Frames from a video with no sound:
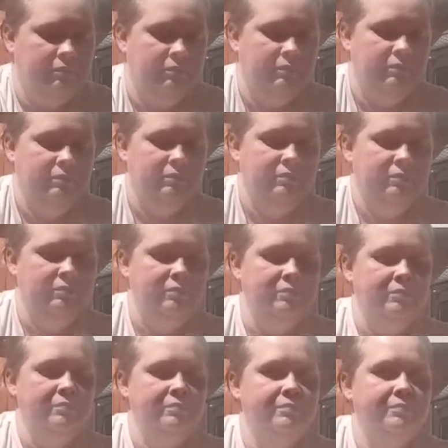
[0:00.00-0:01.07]

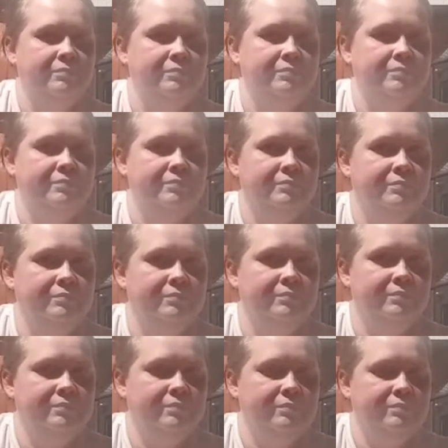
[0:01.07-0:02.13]

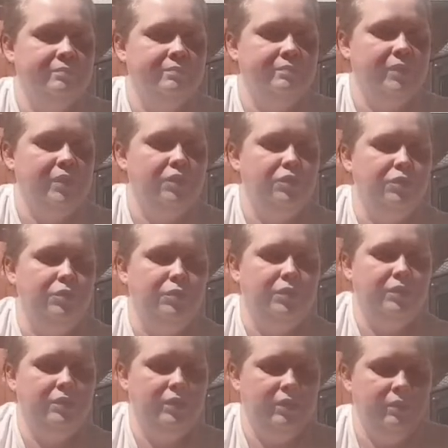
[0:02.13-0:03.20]
(silence)